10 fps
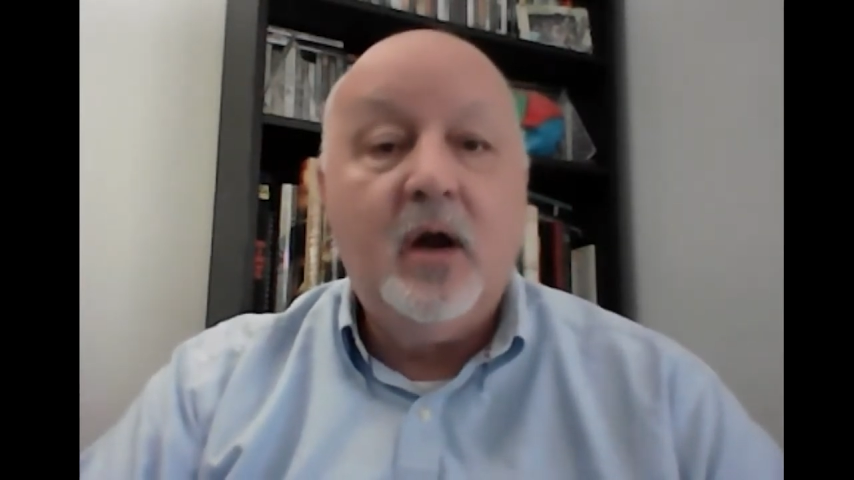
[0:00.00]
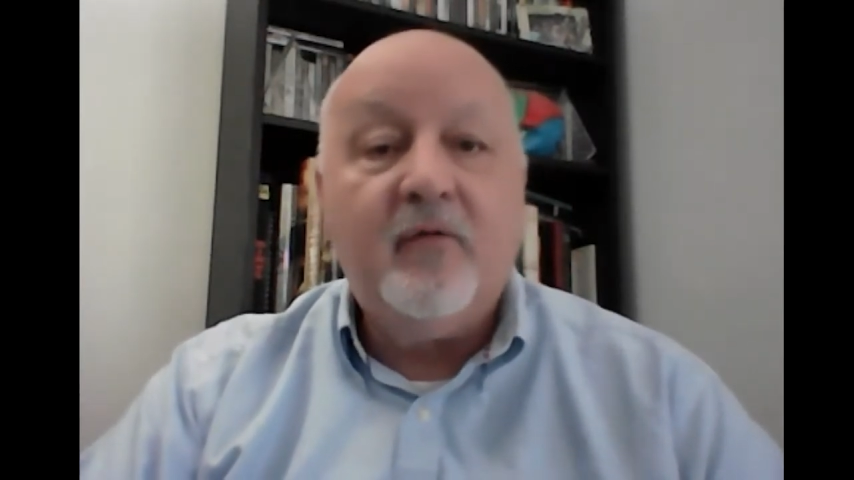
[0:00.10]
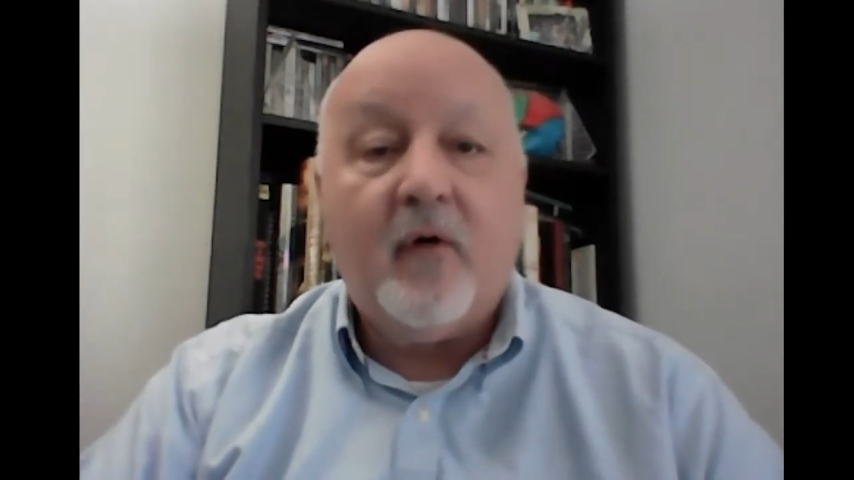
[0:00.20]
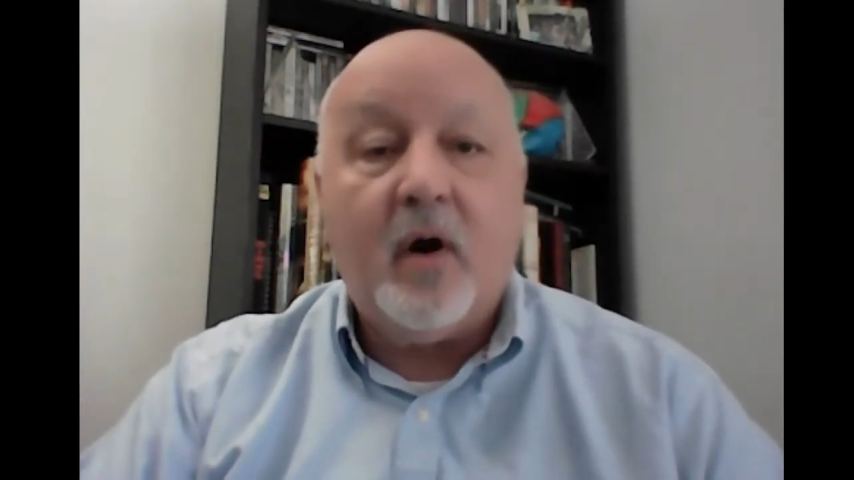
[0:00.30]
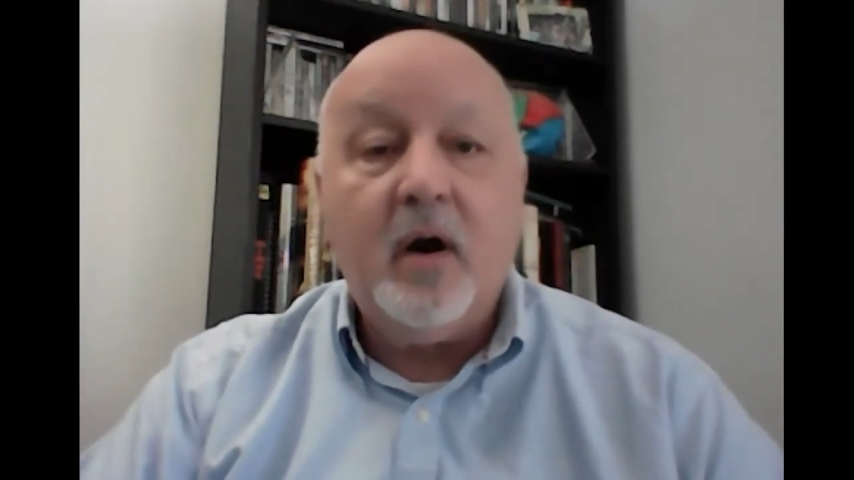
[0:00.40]

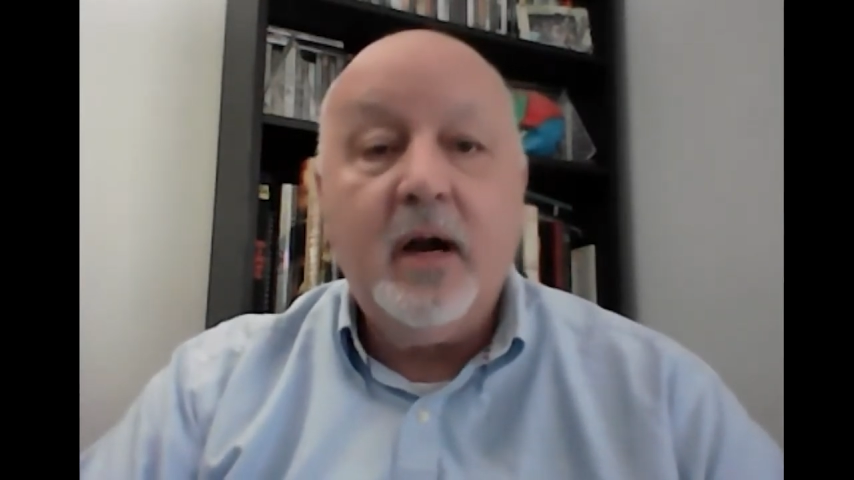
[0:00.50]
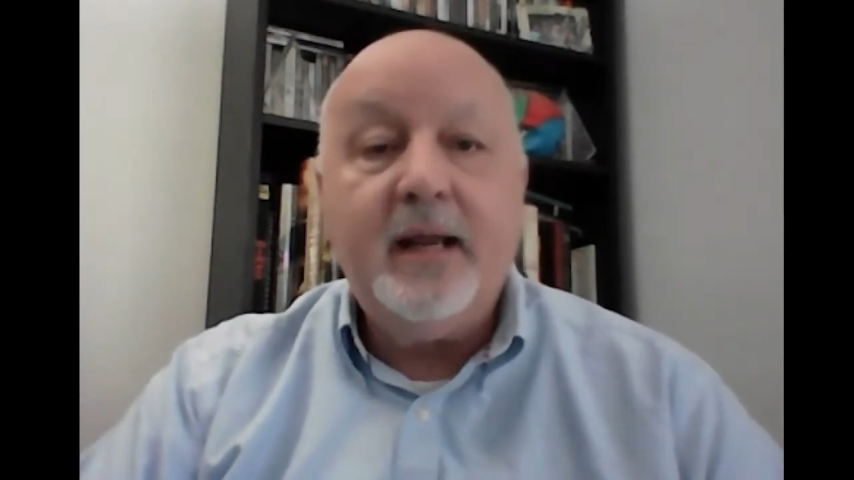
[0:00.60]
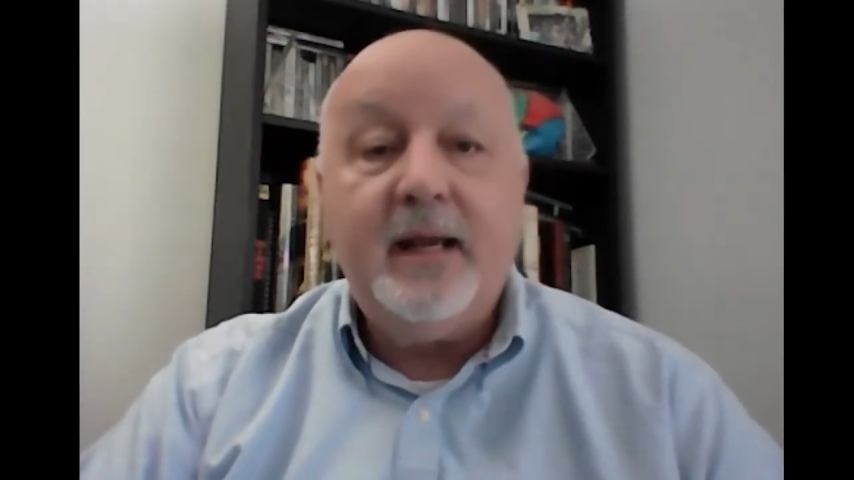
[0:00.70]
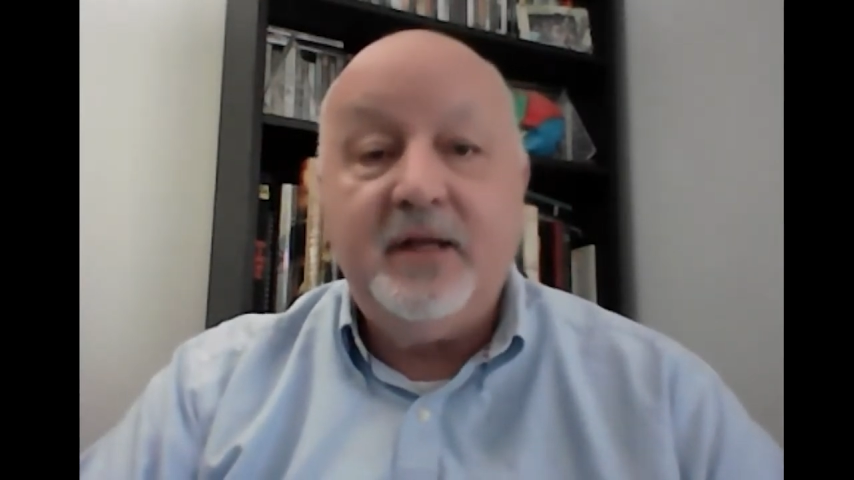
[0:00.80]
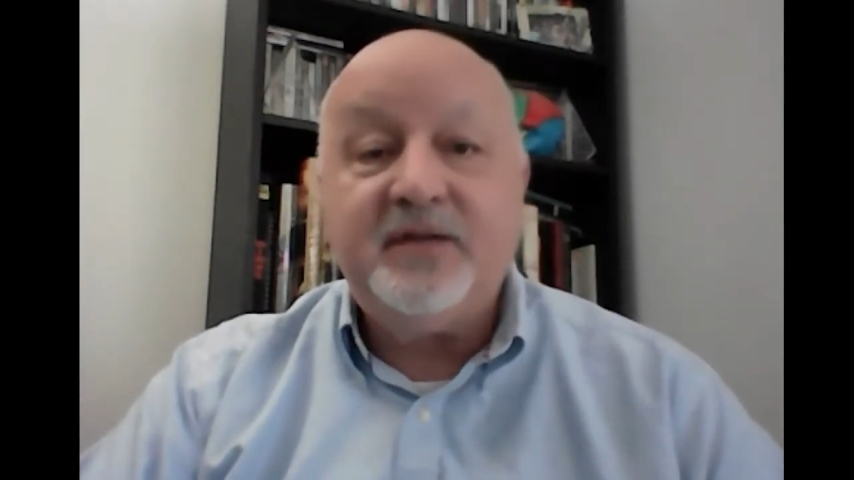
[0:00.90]
Far
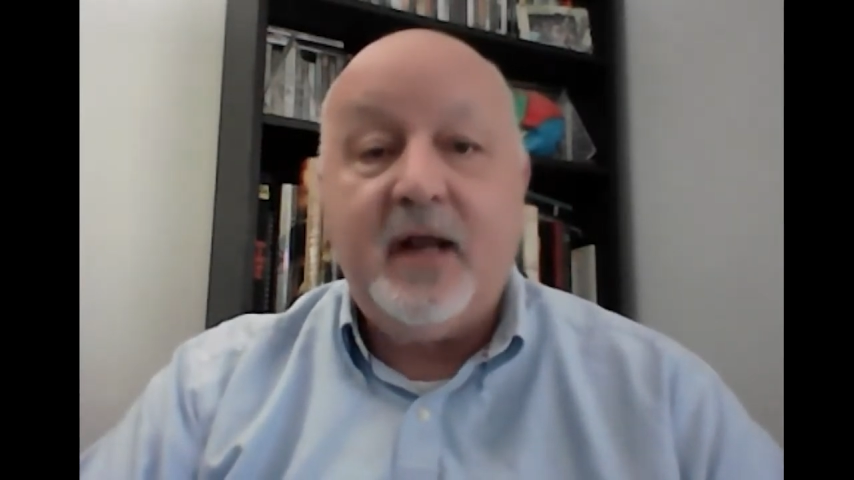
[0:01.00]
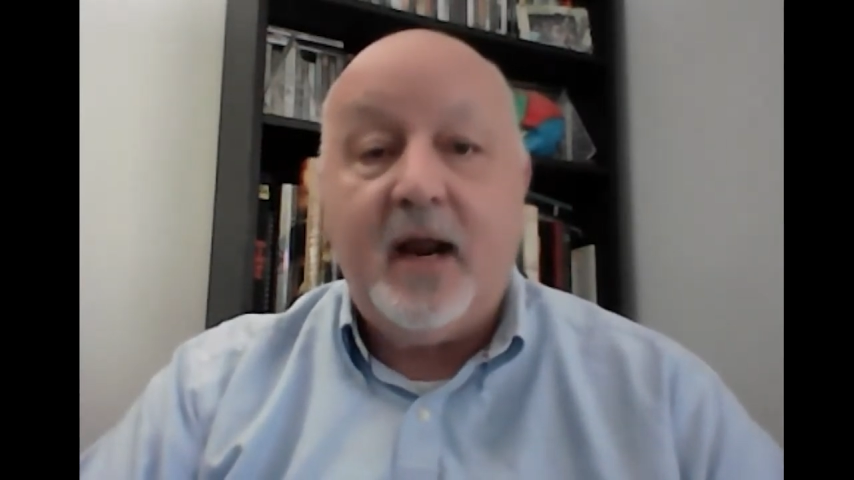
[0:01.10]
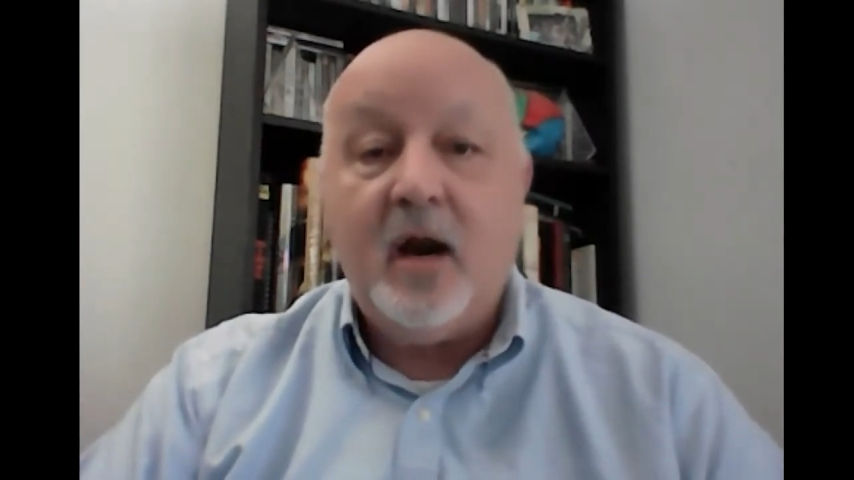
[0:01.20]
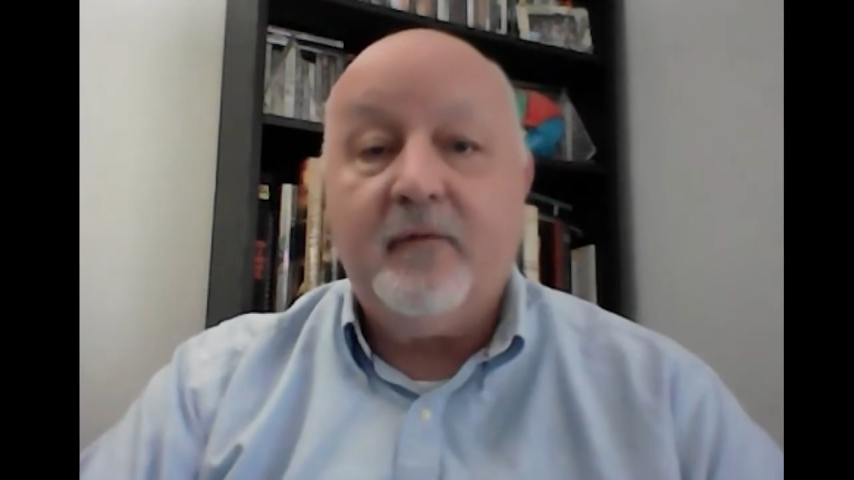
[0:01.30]
East Air